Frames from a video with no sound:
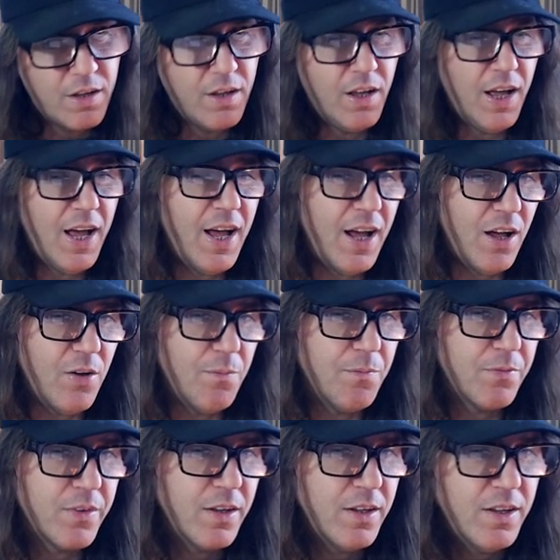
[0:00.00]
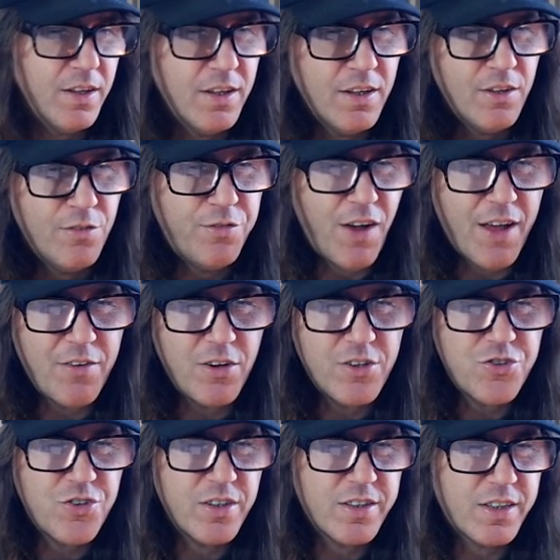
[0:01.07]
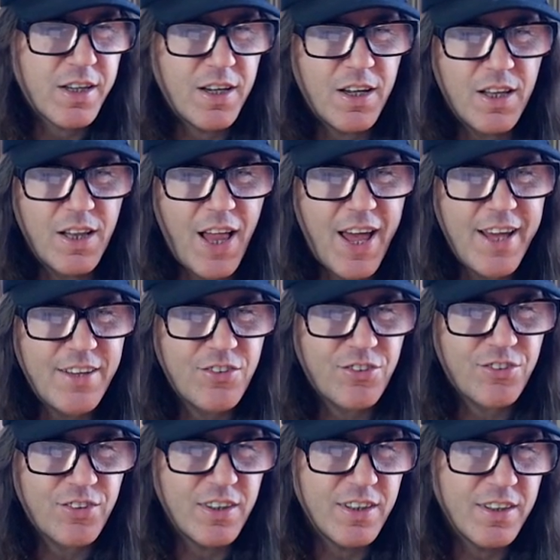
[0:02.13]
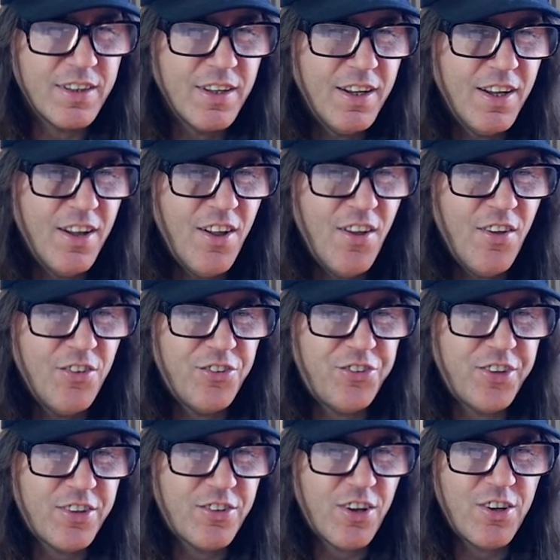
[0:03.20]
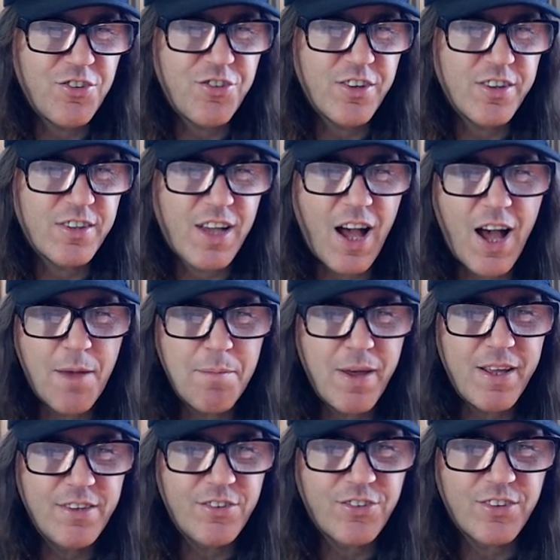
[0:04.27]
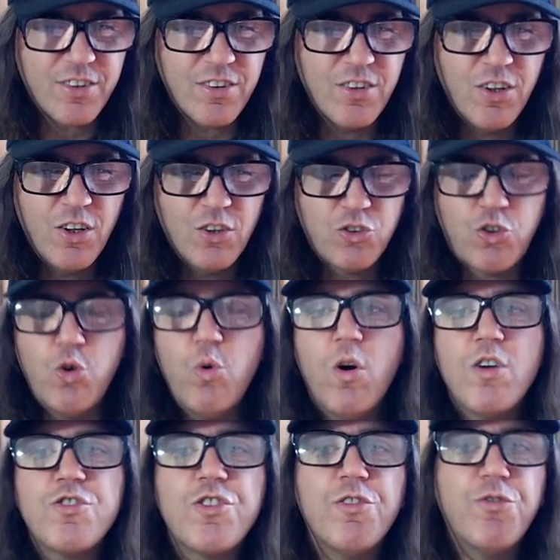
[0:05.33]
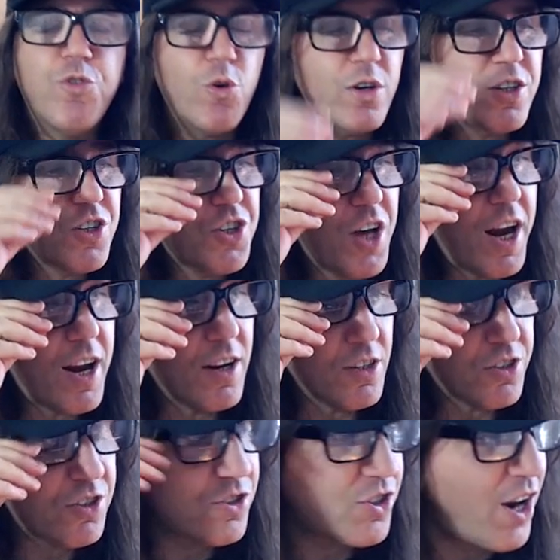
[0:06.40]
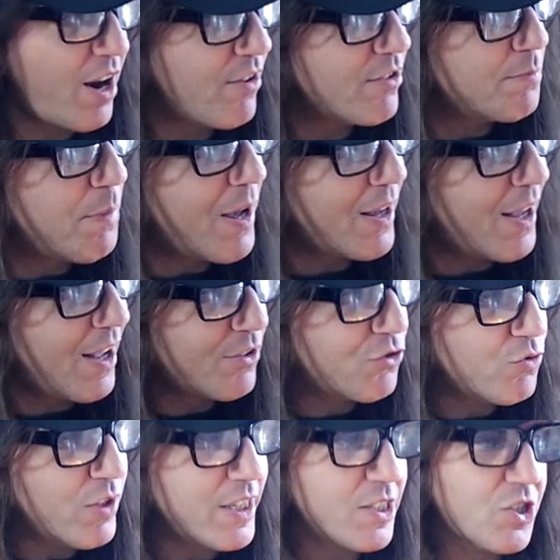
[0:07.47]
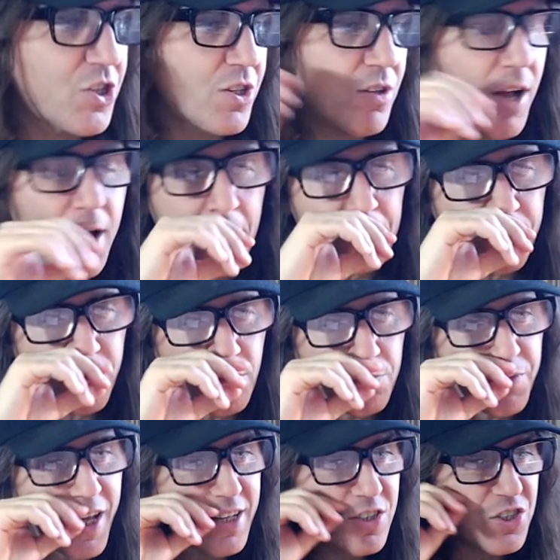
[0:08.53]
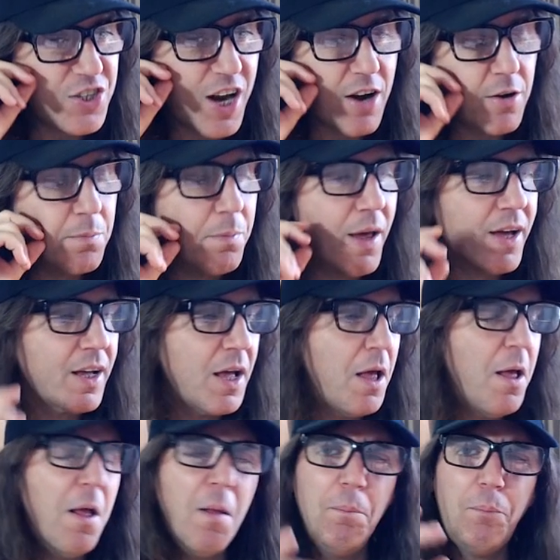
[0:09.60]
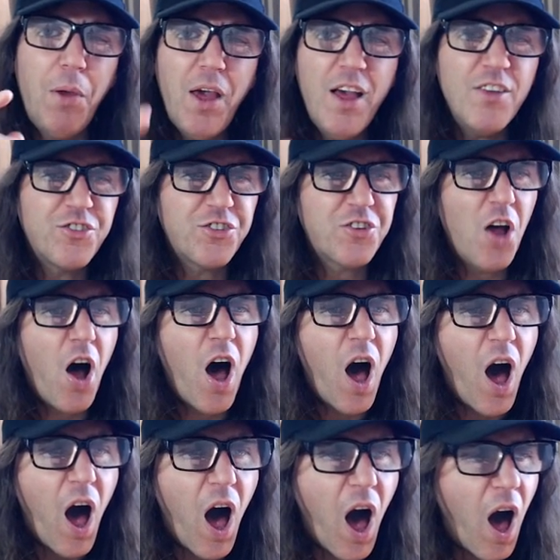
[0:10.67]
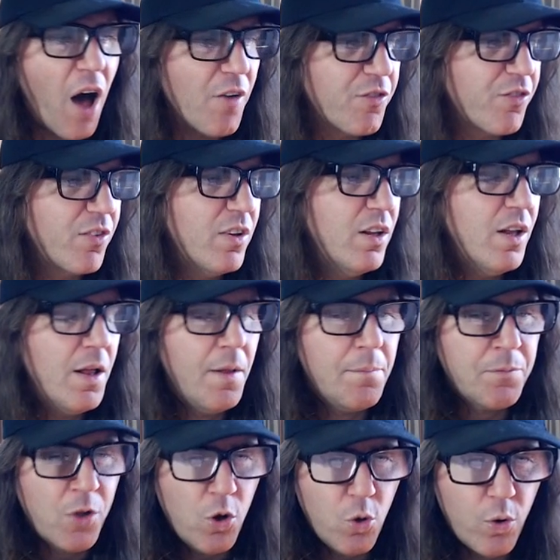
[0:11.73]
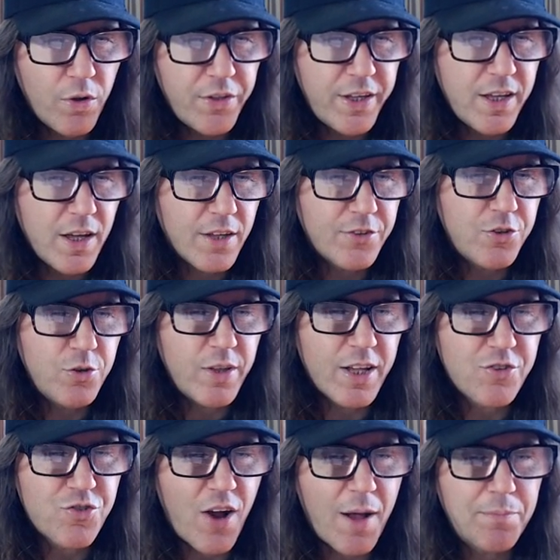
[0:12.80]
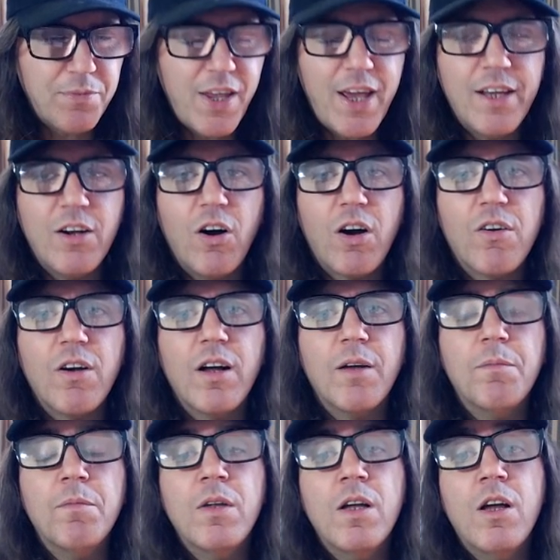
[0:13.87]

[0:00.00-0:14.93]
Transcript: Wow. 500 uh, likes and 600 comments and 240 shares. Jared Beck has reach. Right? So that's Jared Beck. Pissed off who are the uh, two that dropped dead are um,